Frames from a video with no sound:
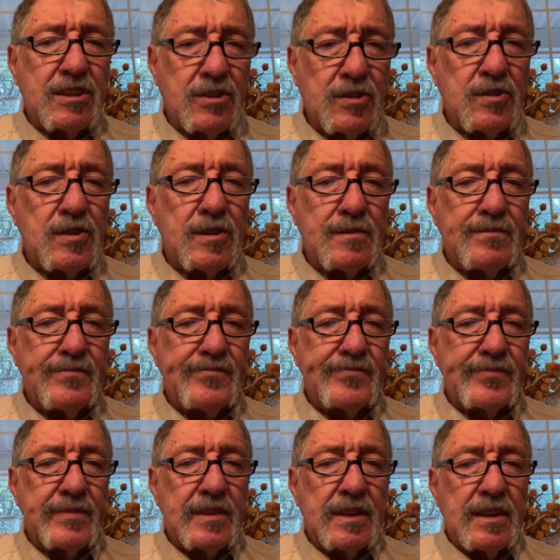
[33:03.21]
to you.
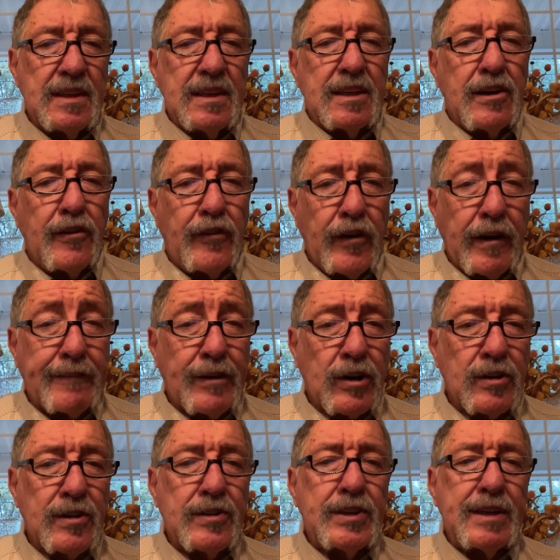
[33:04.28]
If you have
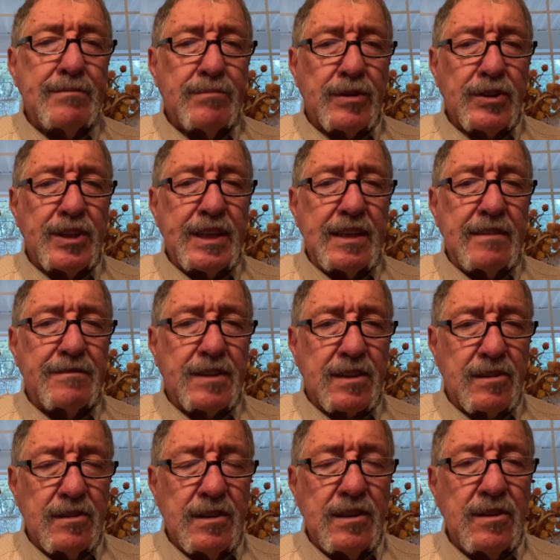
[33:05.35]
heard and believed the
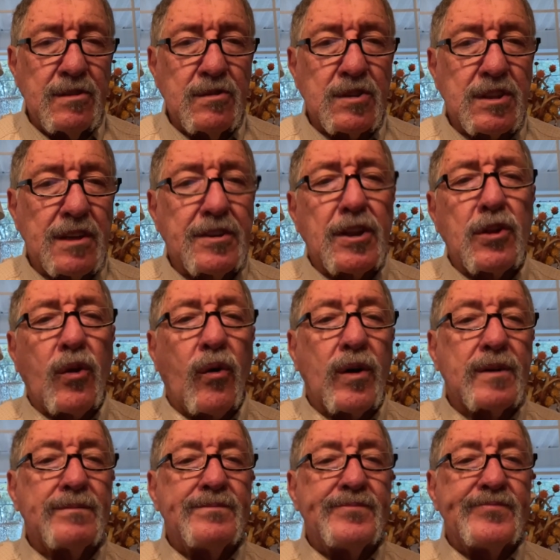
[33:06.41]
good news of the
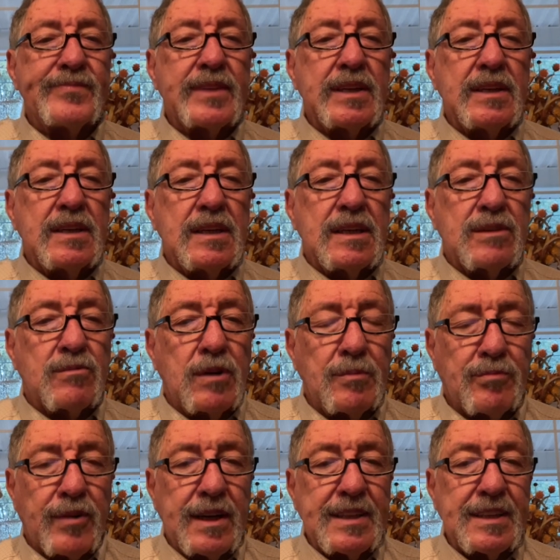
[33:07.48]
Lord, we
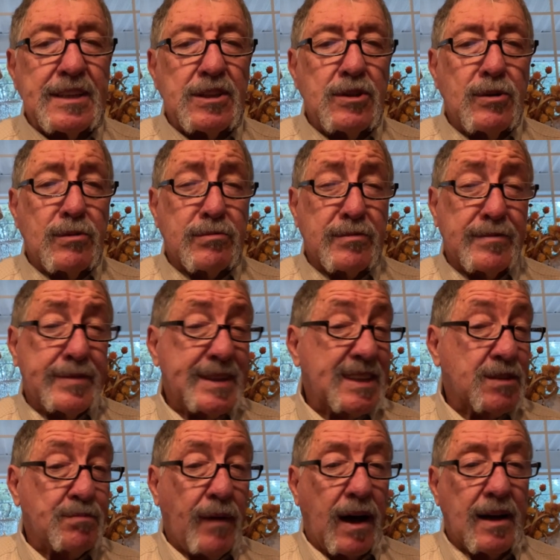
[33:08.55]
pray that you
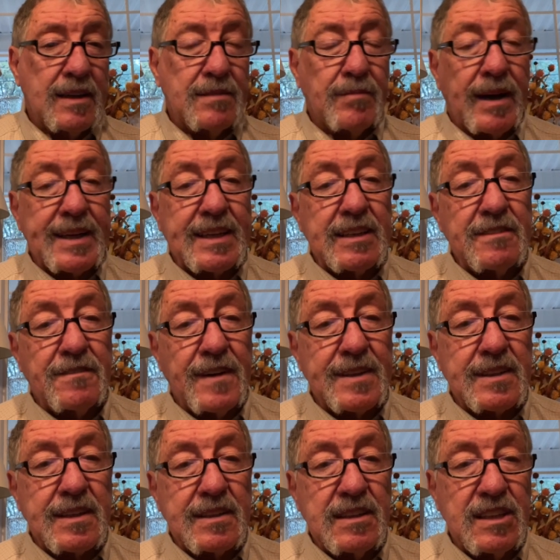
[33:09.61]
respond by
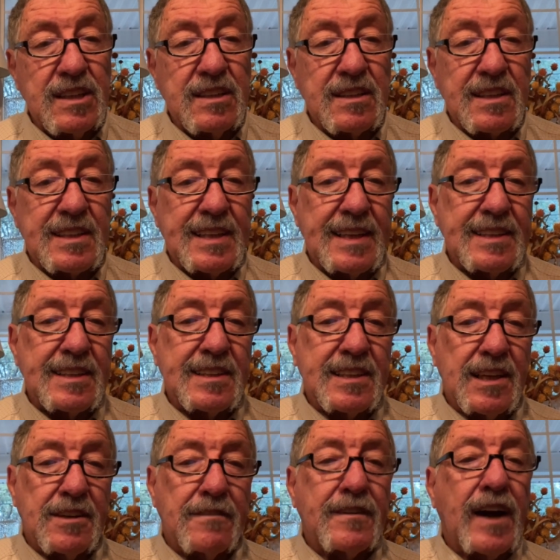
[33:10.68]
confessing Jesus as the
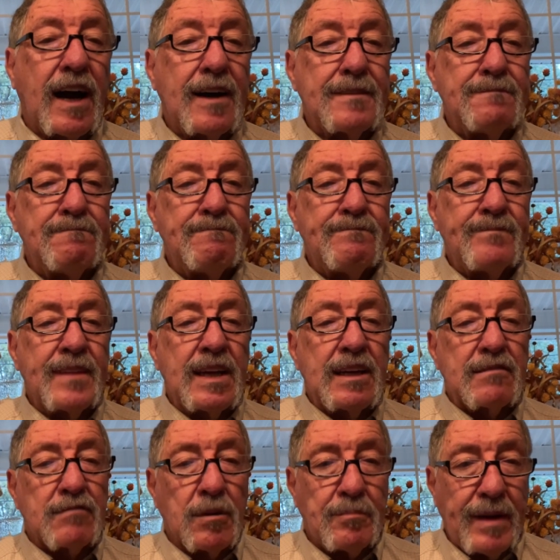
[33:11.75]
Son of God,
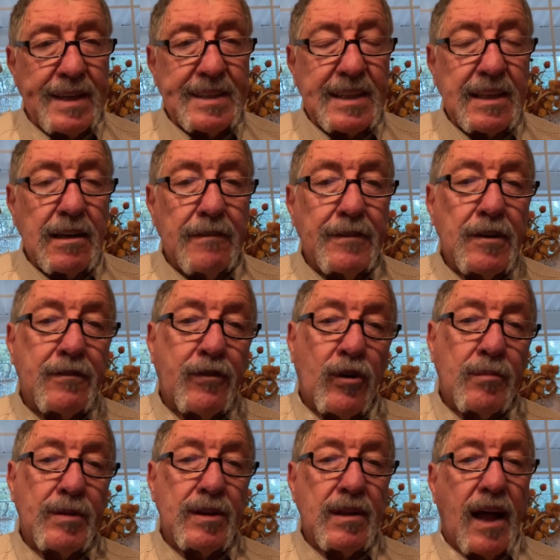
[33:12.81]
repenting of your
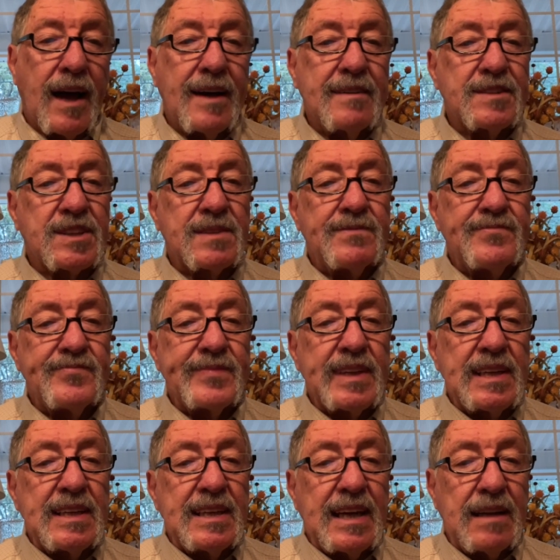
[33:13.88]
former lives,
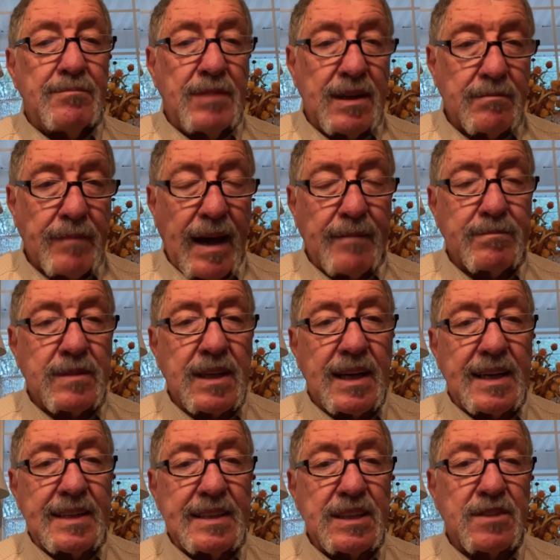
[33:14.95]
and being
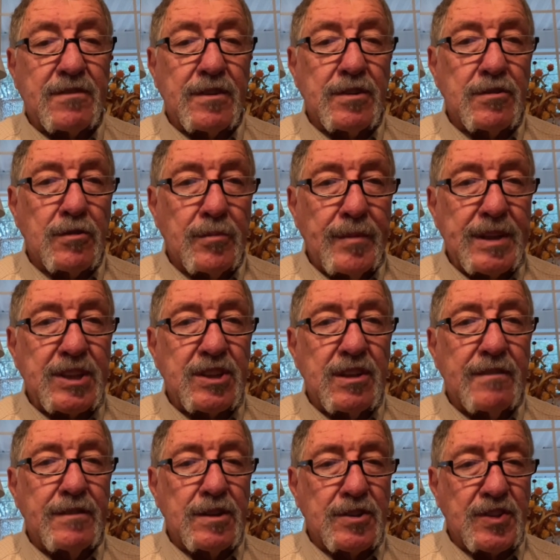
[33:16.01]
baptized for the remission
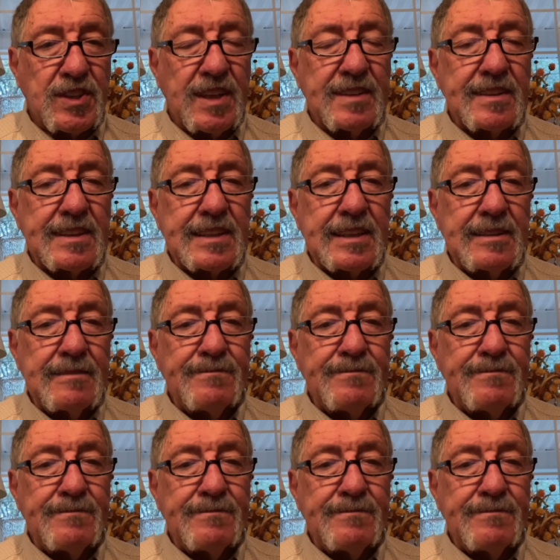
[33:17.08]
of your sins.